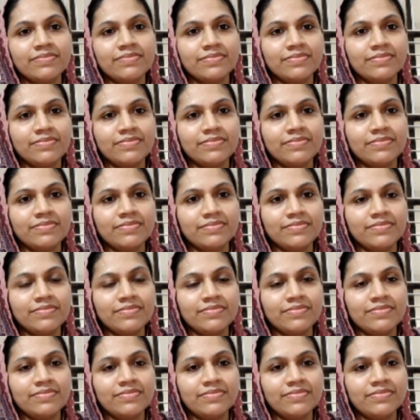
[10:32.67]

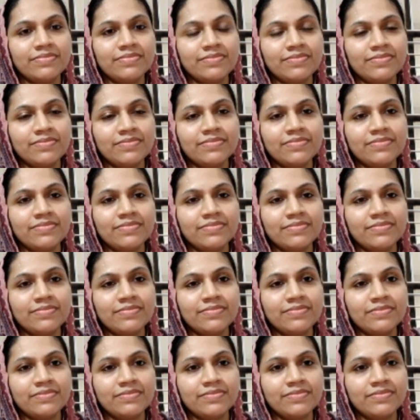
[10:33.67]

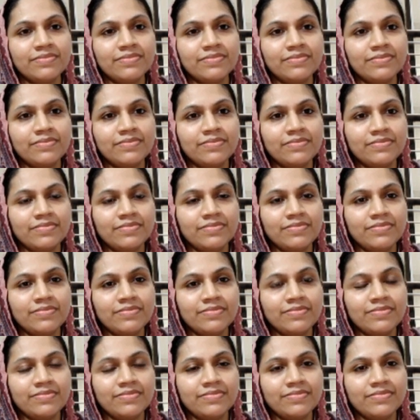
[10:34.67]

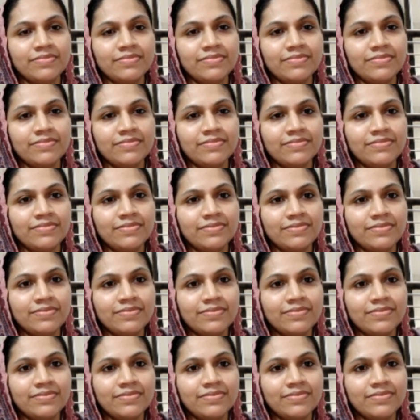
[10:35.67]

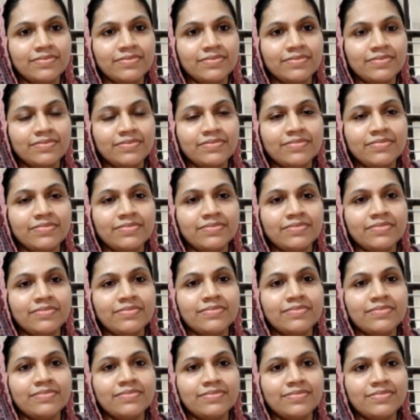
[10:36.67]

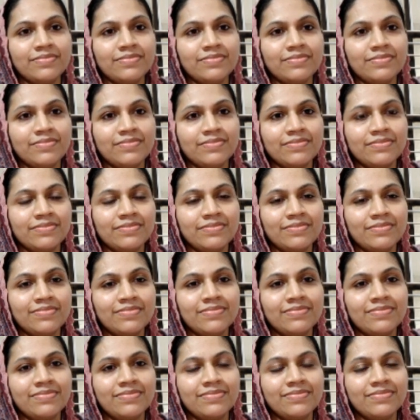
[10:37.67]

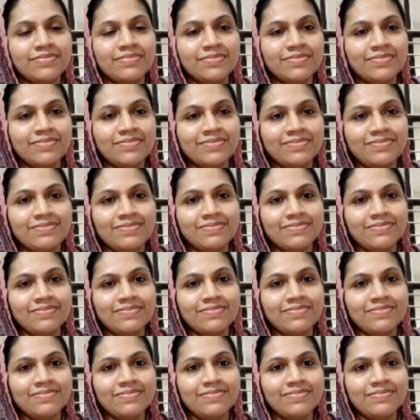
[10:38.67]

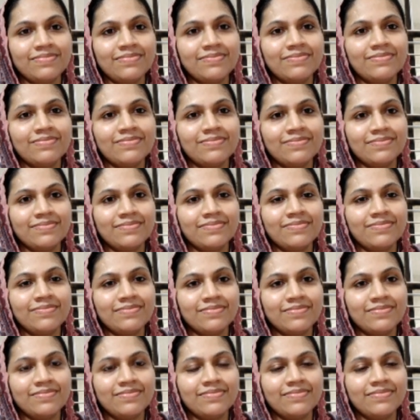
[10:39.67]
[no speech]